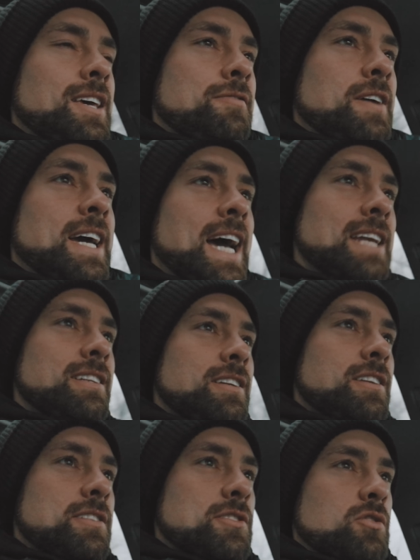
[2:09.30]
If I had to
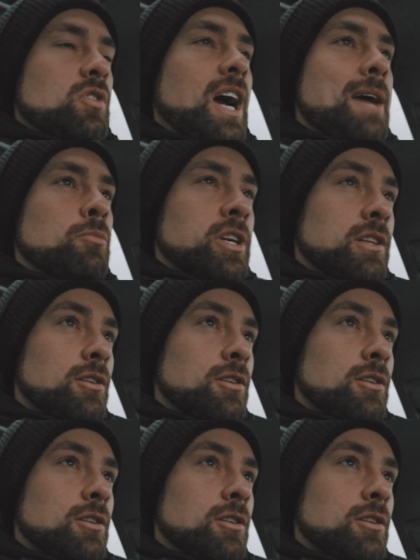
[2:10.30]
describe what it